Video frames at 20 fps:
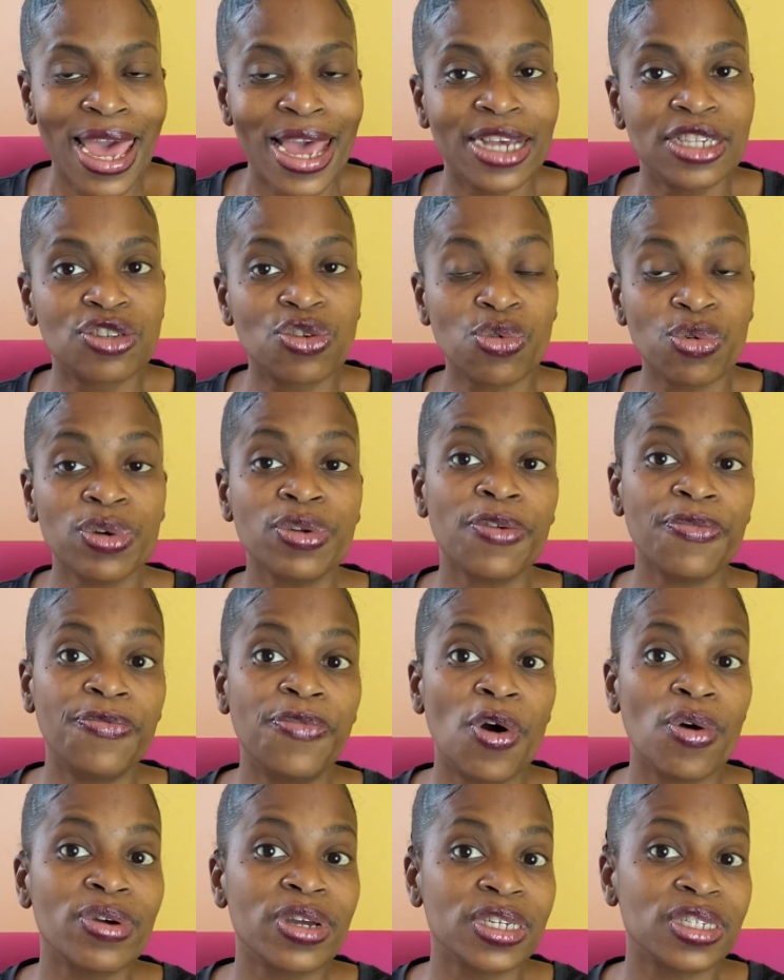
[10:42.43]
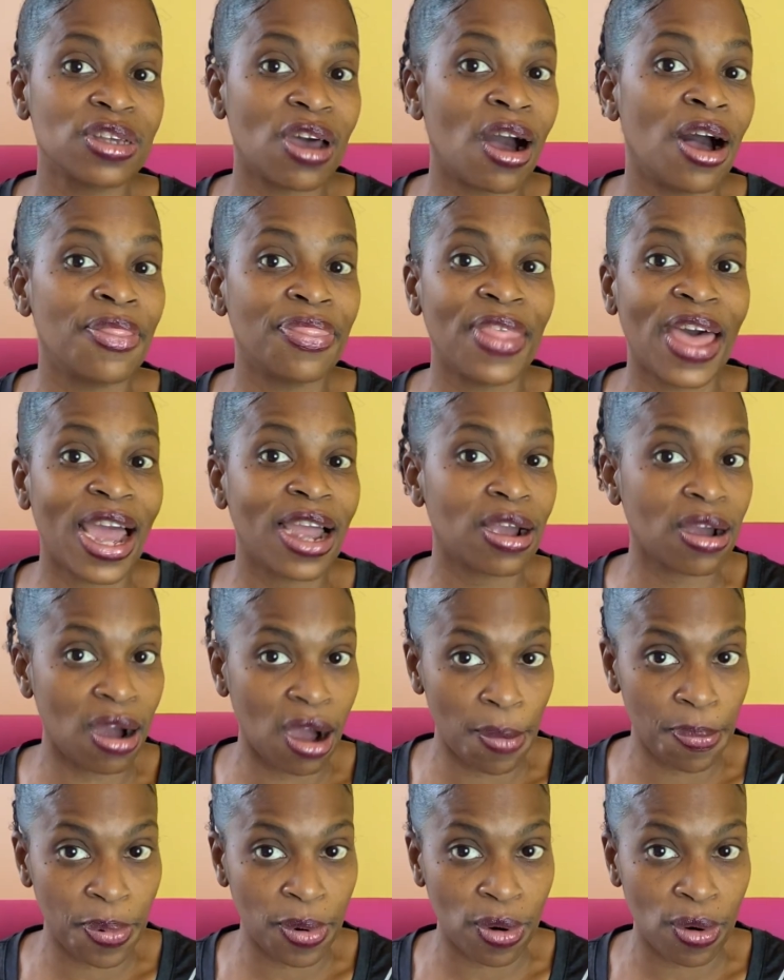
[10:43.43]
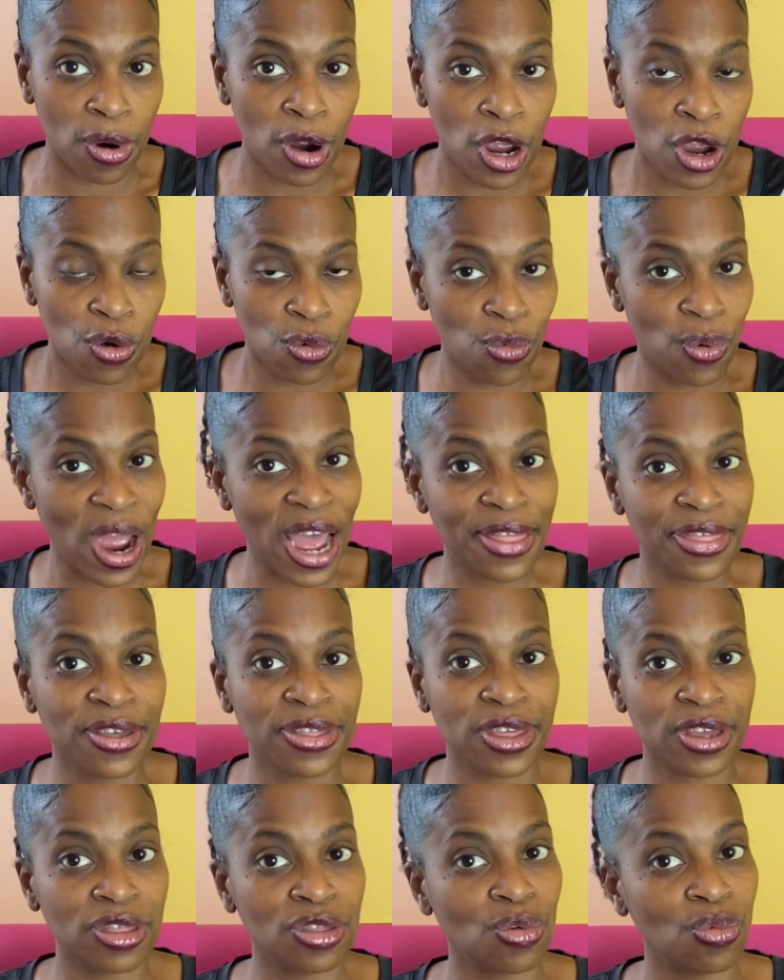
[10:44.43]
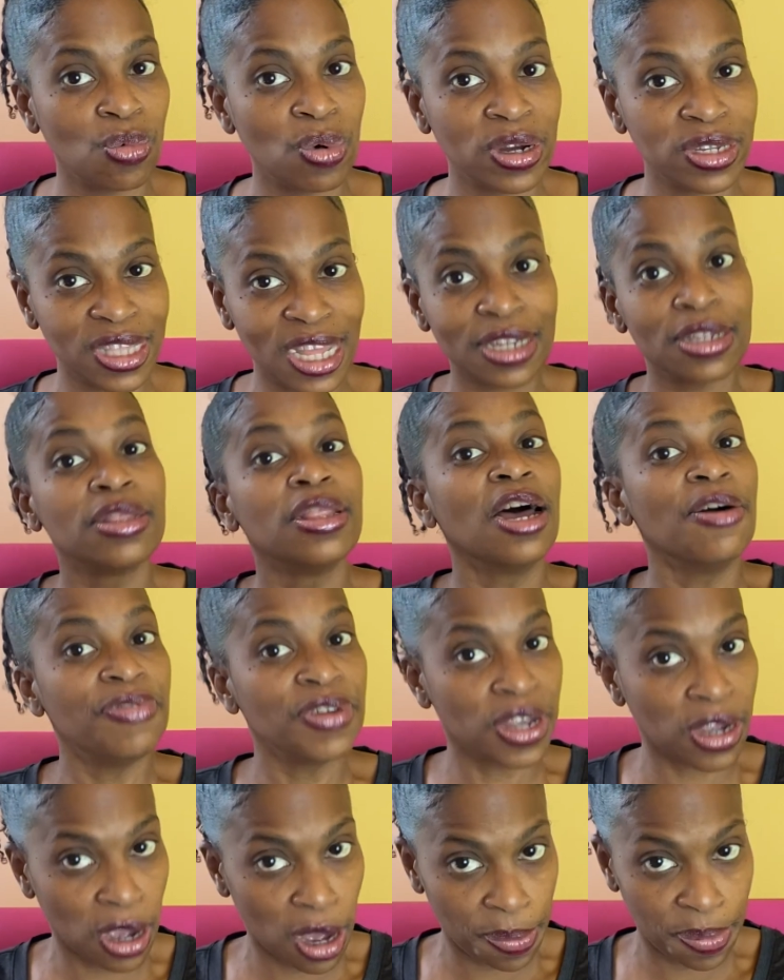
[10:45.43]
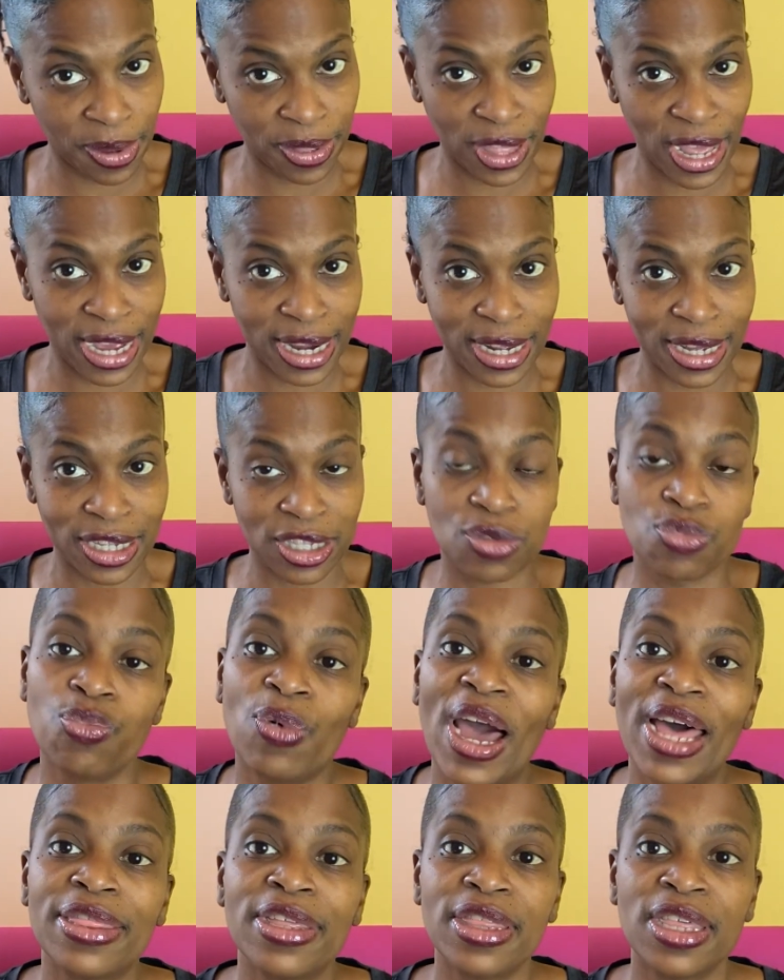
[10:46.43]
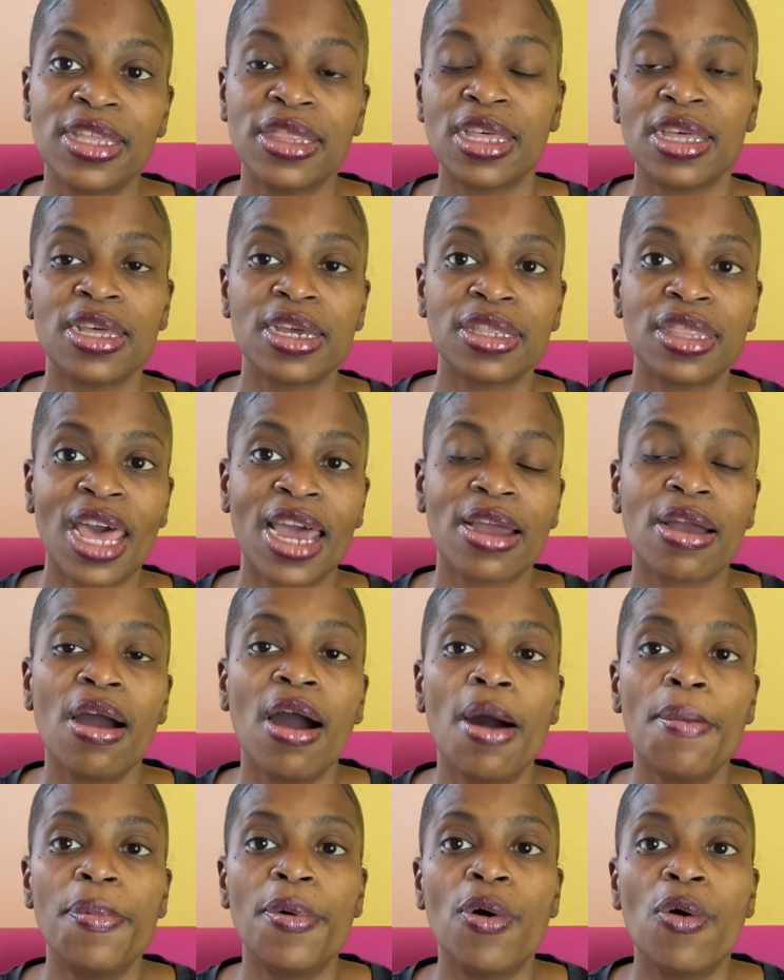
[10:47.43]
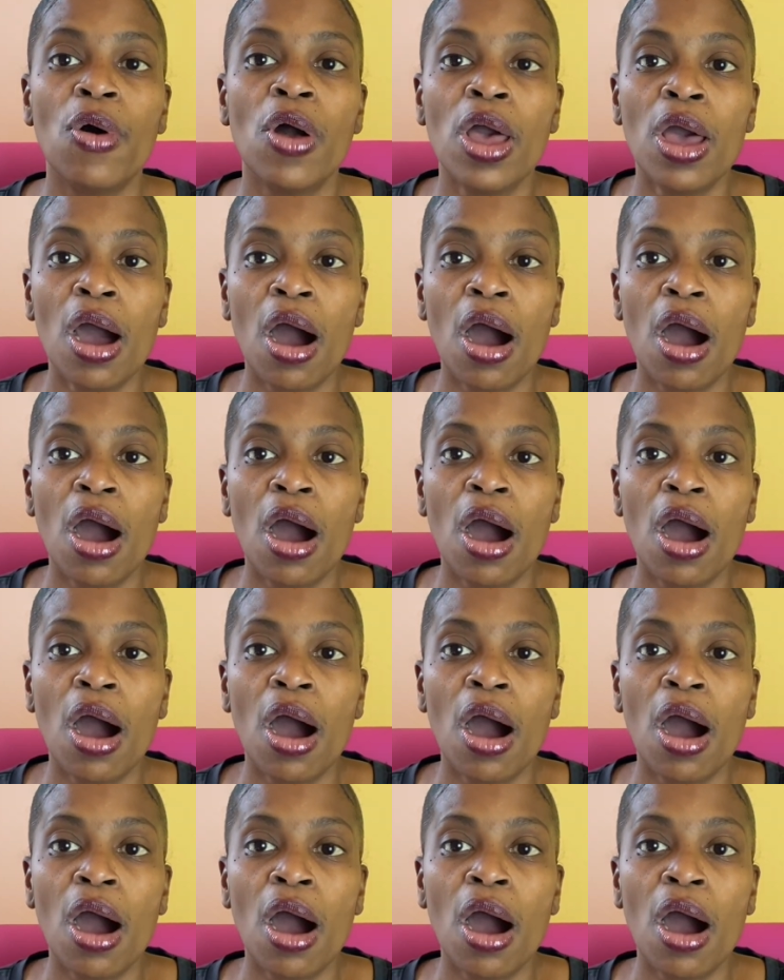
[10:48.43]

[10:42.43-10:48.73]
is going to focus on that couple rather than the one, that loving couple that is, rather than that couple